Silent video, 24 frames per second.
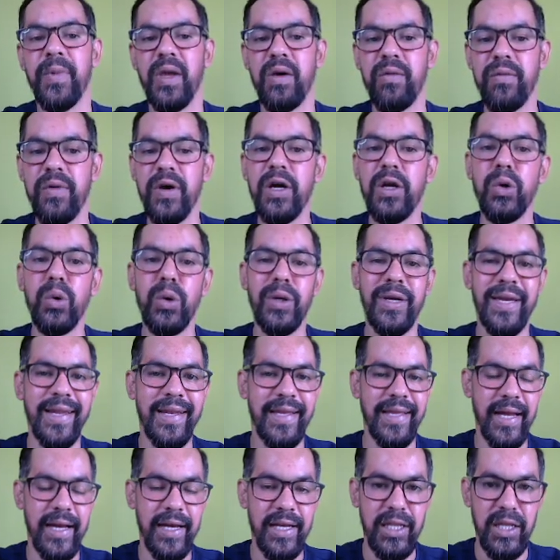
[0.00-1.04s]
where you can
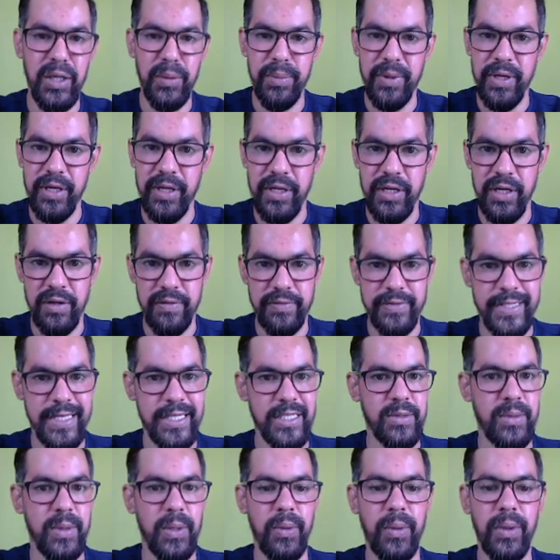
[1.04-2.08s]
get the PDFs
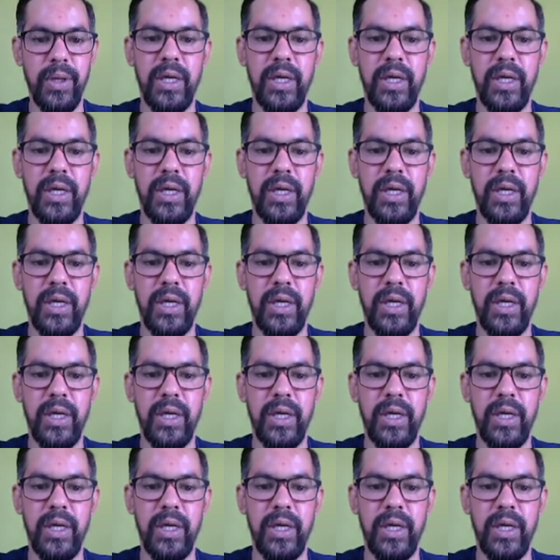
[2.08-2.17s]
as well.